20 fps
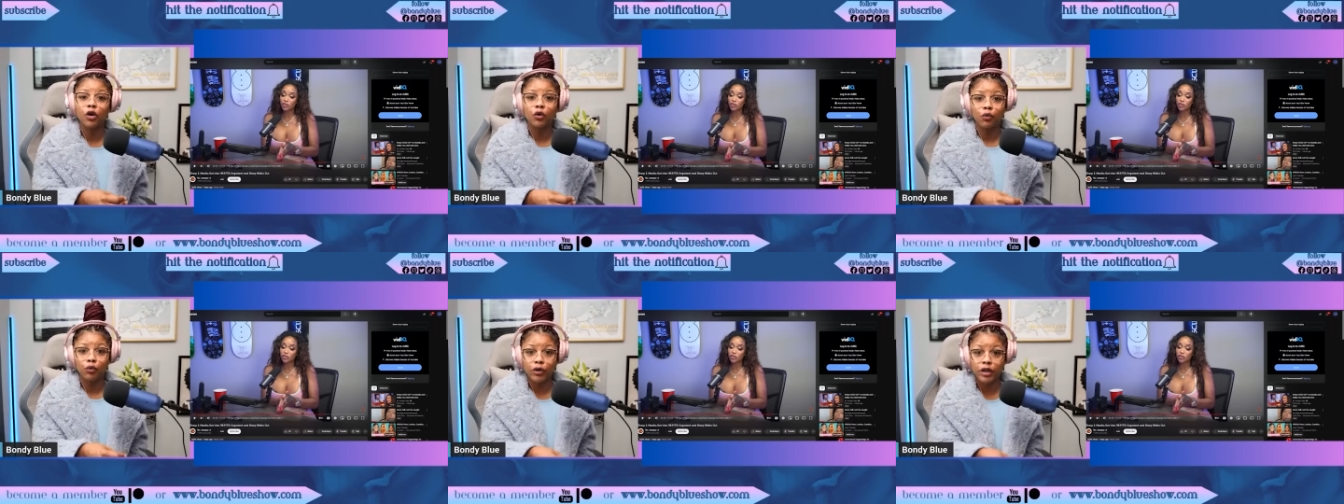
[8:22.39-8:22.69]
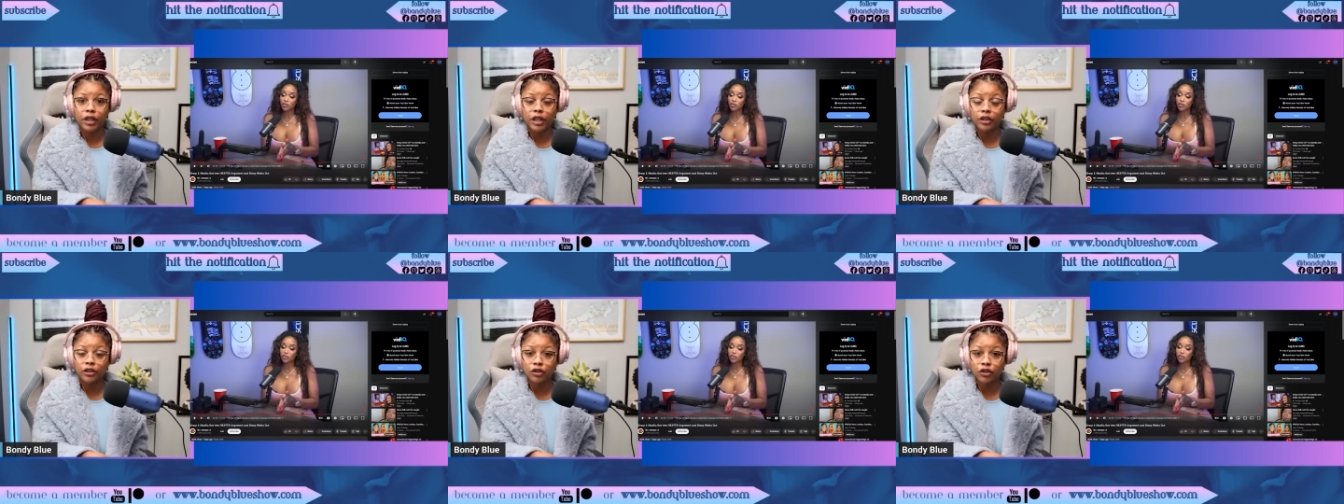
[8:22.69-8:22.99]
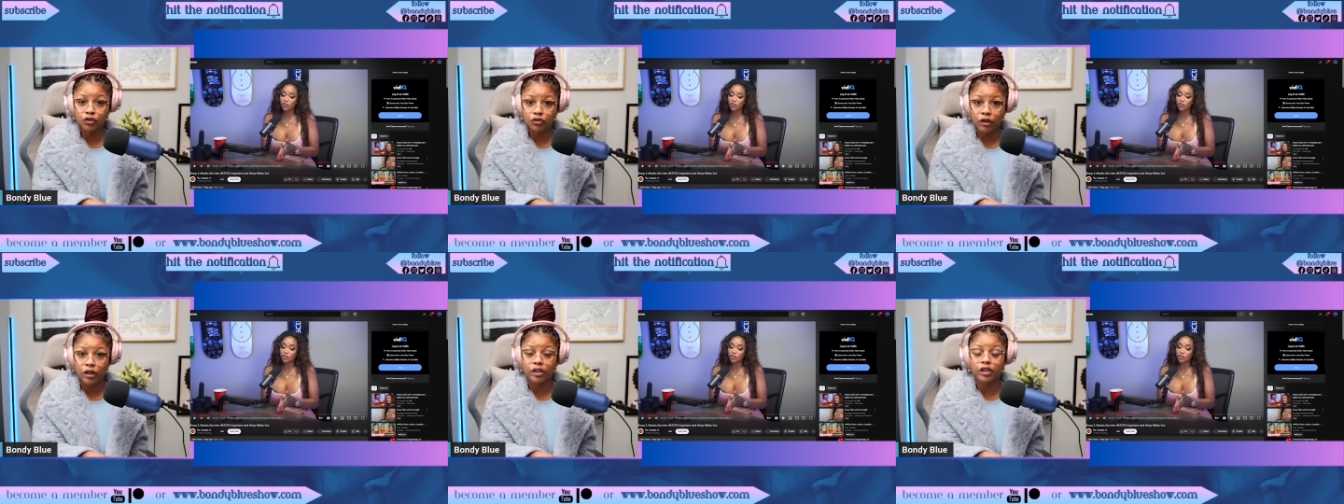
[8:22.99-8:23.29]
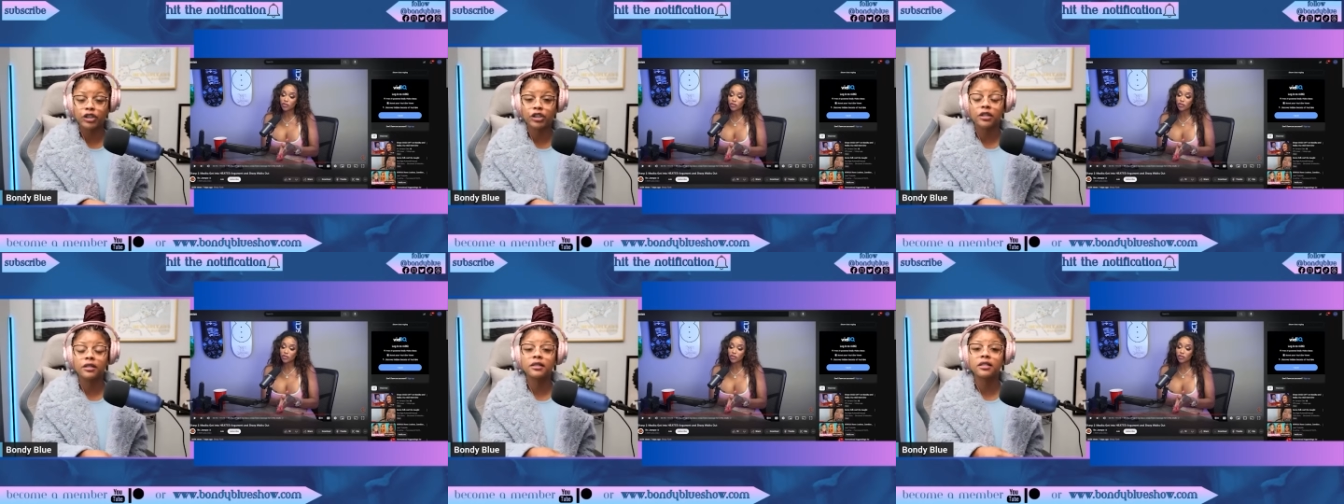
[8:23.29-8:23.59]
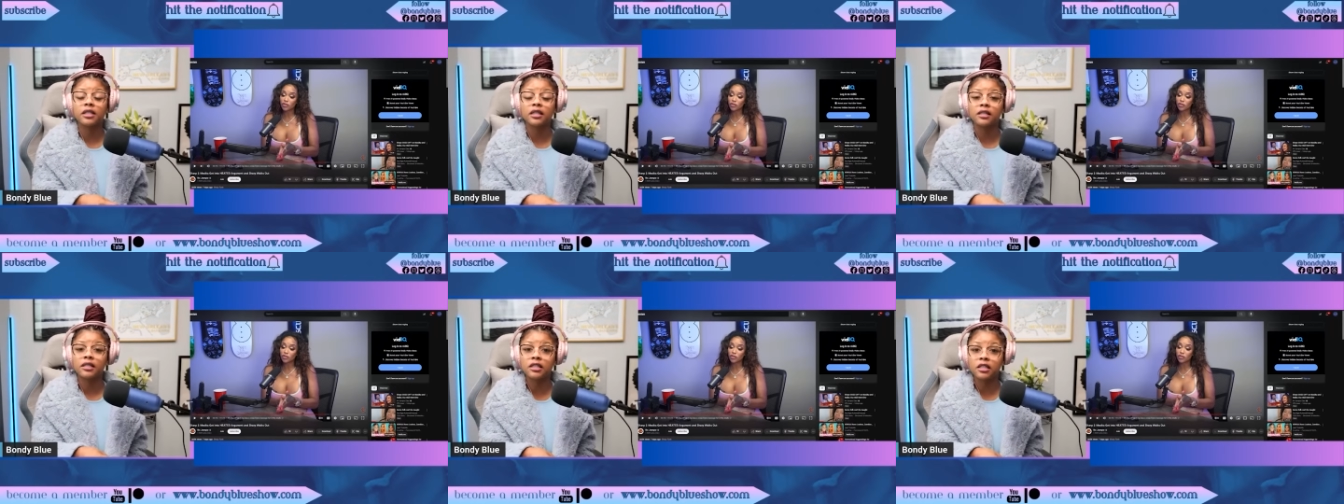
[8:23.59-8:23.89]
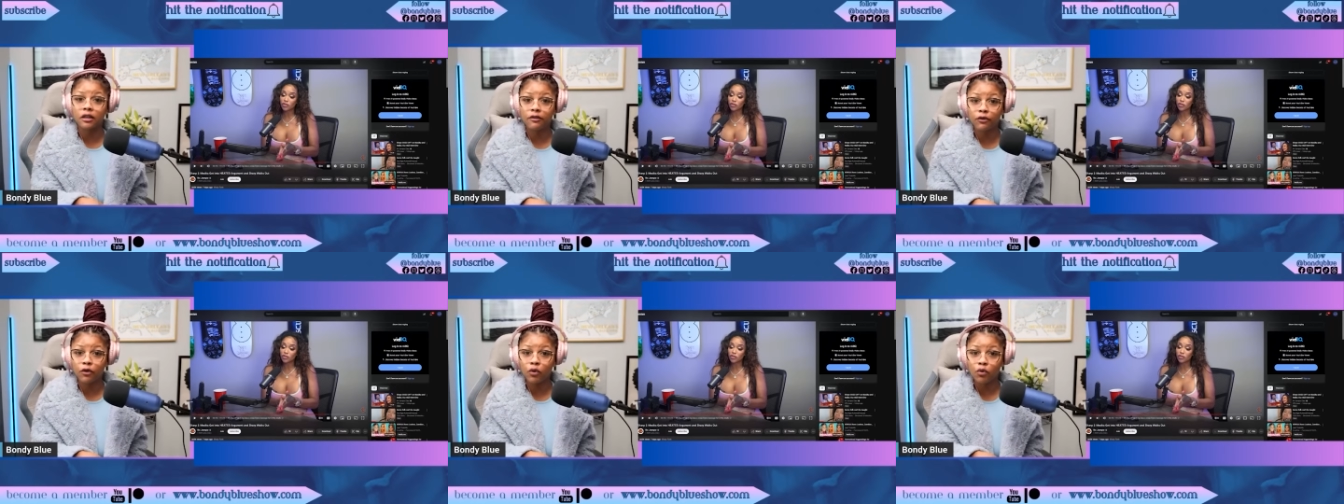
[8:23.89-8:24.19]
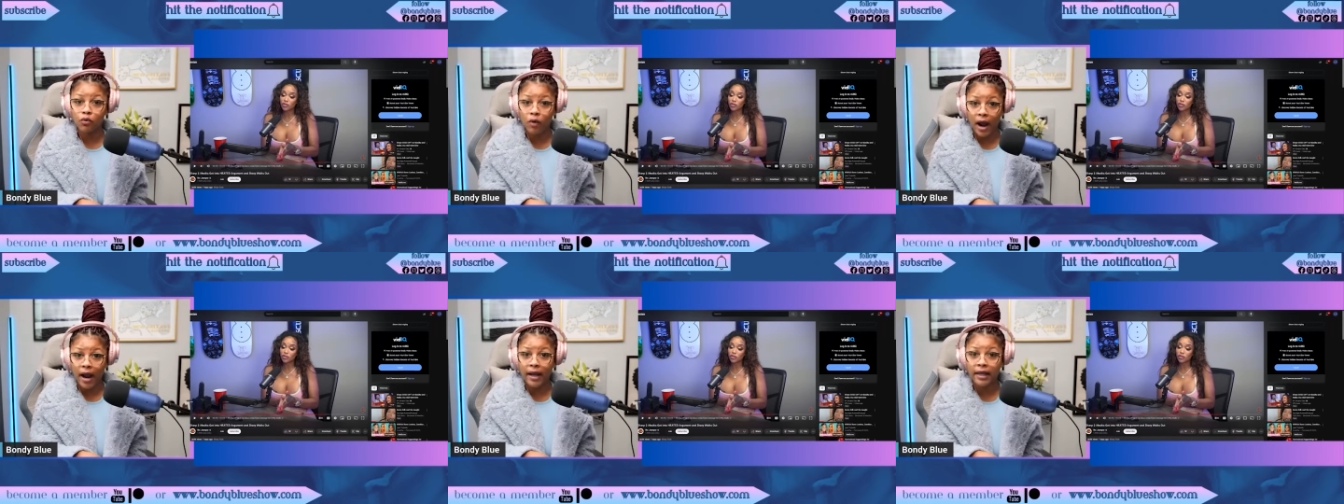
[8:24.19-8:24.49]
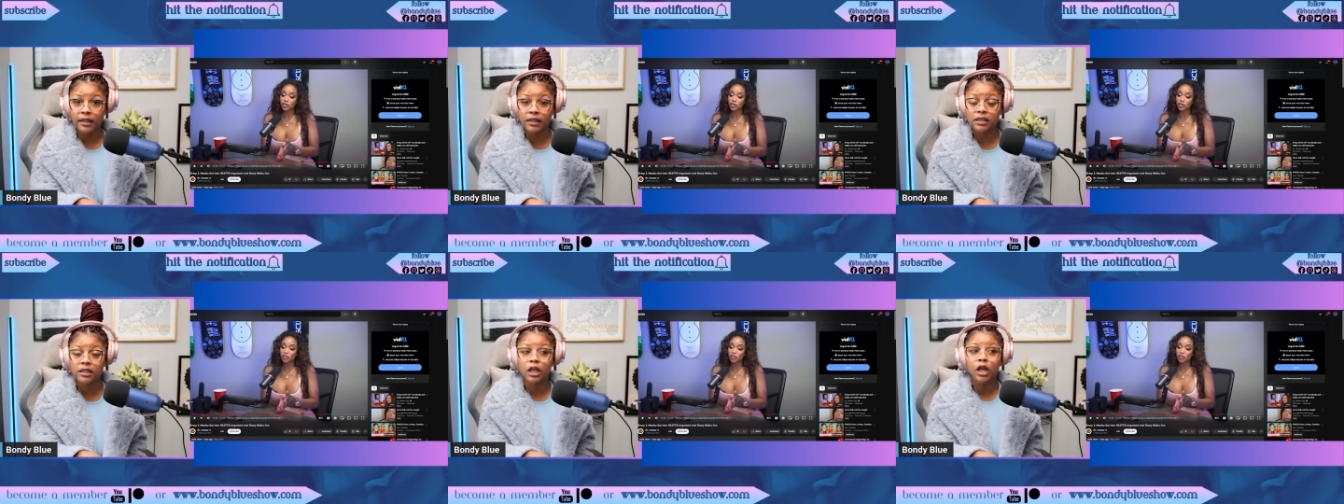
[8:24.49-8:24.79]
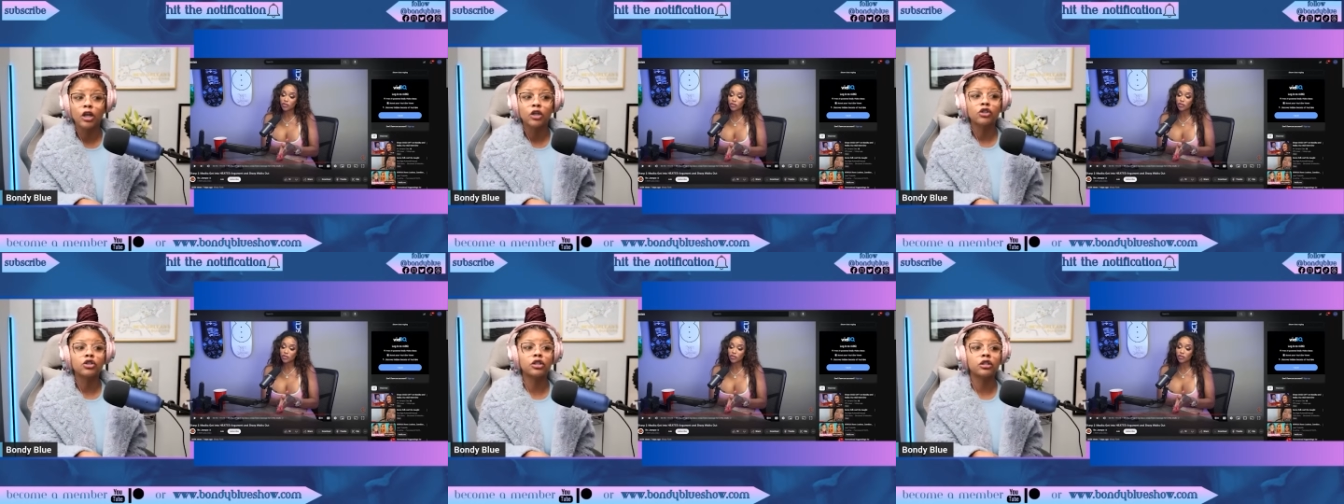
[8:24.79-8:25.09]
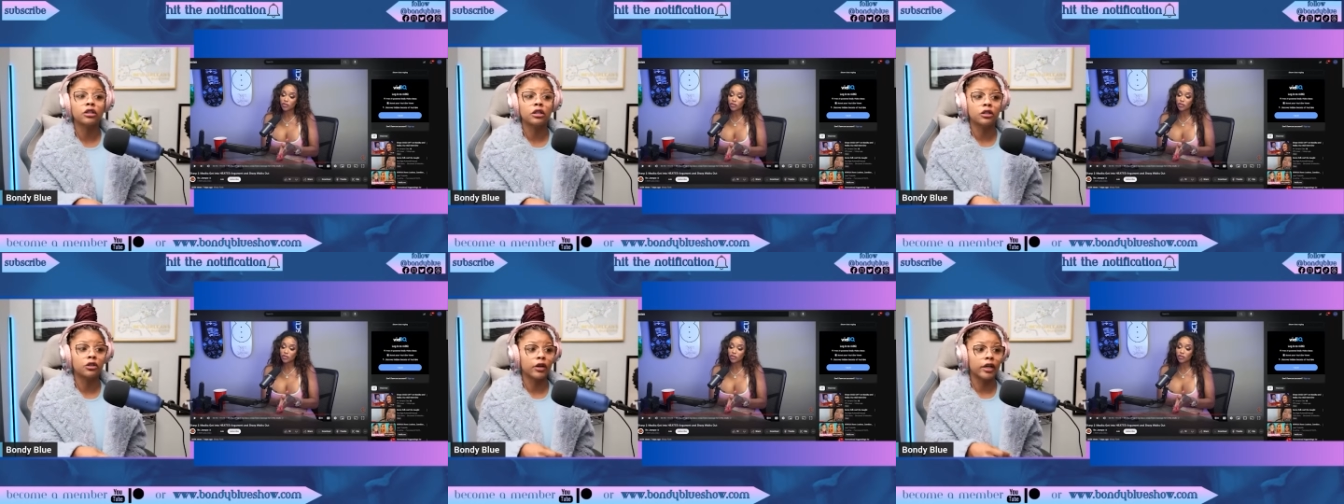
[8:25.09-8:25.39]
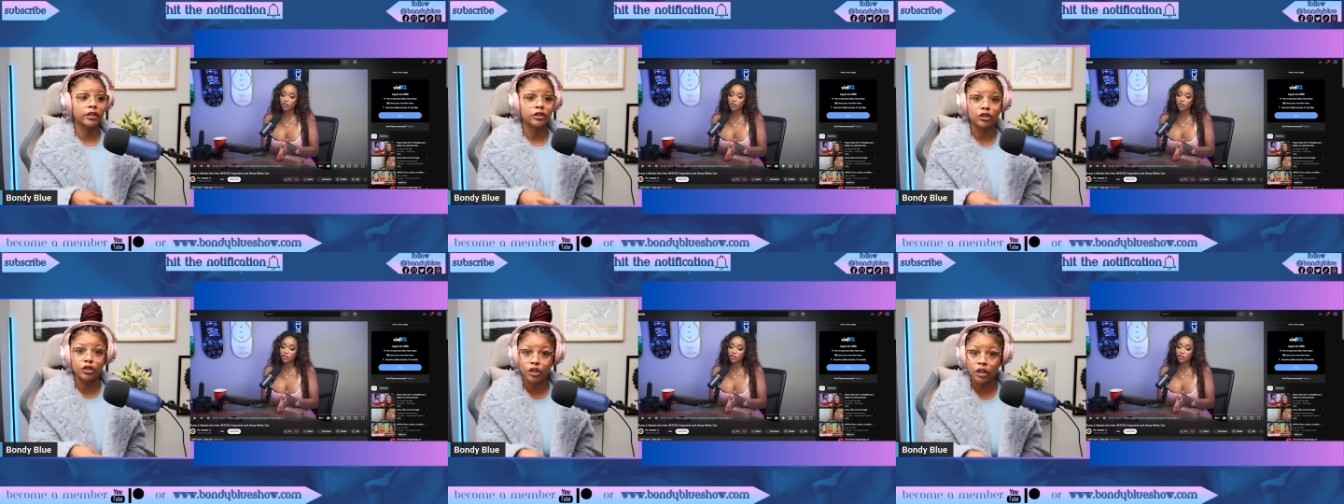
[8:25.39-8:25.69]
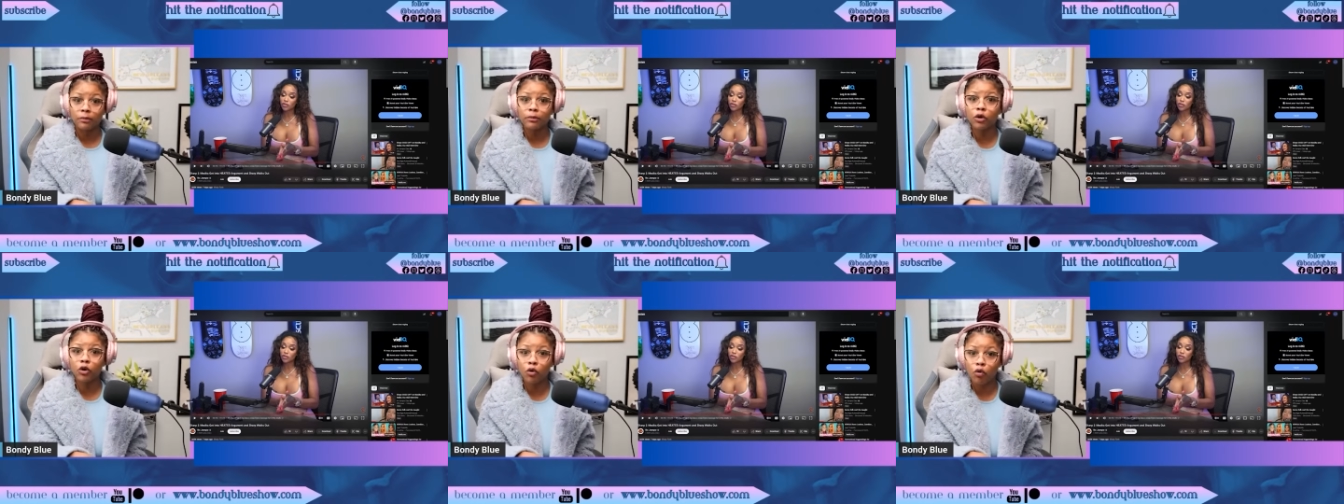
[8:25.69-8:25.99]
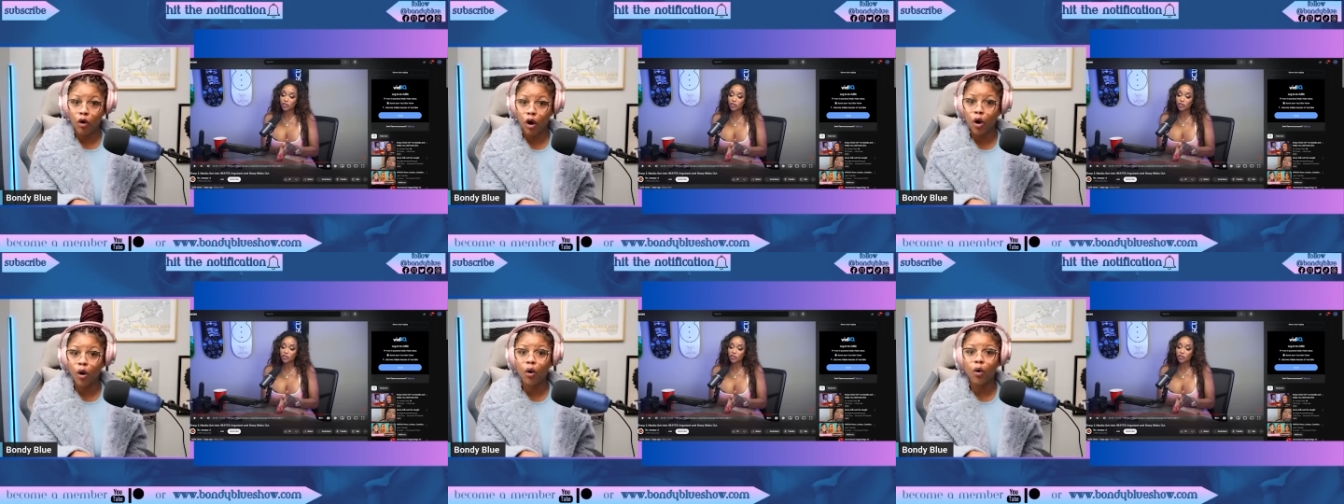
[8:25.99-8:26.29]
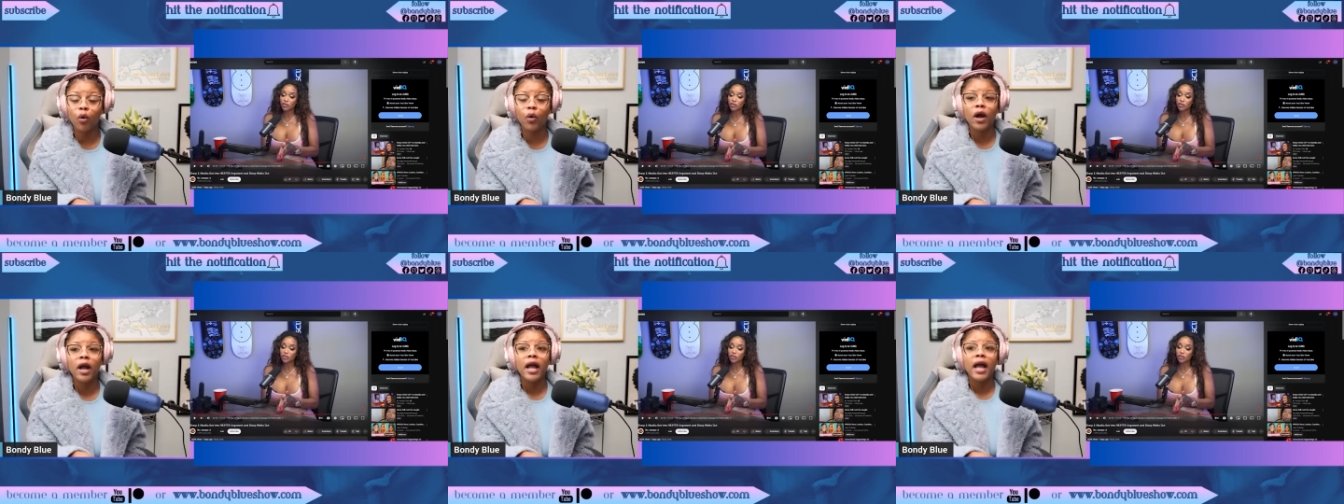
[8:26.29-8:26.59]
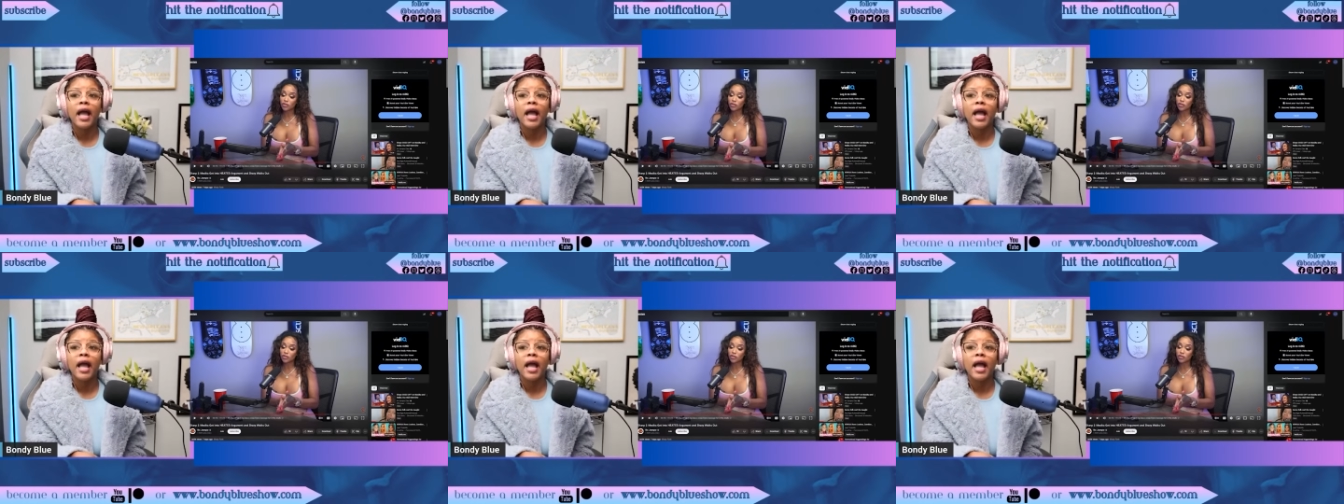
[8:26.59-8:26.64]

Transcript: Reconstruction to civil rights to you know and Jim Crow